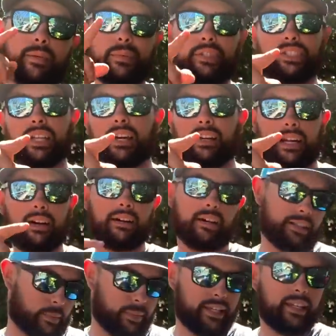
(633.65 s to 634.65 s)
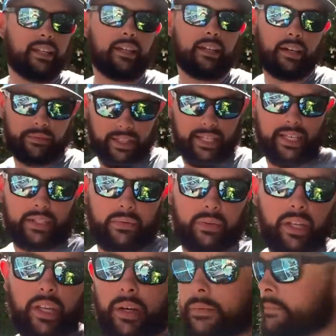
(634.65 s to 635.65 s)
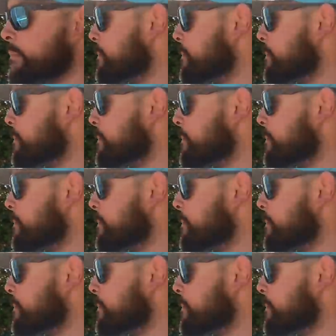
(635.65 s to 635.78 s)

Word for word: to be shouted out at the beginning of the next video.